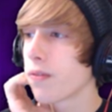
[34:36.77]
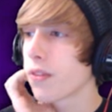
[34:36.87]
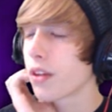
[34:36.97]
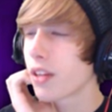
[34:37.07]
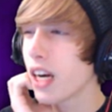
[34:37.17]

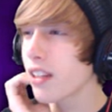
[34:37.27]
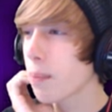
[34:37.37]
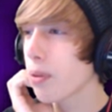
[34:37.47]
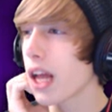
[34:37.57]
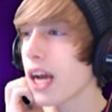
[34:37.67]
Does Guts
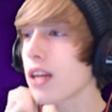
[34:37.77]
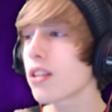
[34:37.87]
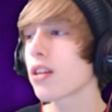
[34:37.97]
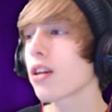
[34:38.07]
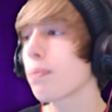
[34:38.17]
apply
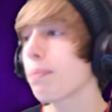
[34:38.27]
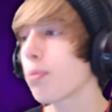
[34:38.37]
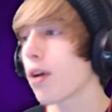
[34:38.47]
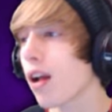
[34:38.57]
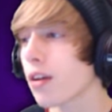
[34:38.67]
to
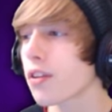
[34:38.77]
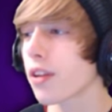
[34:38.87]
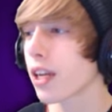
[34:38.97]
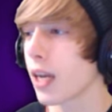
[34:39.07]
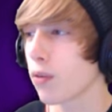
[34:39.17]
paralysis?
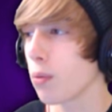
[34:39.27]
I can never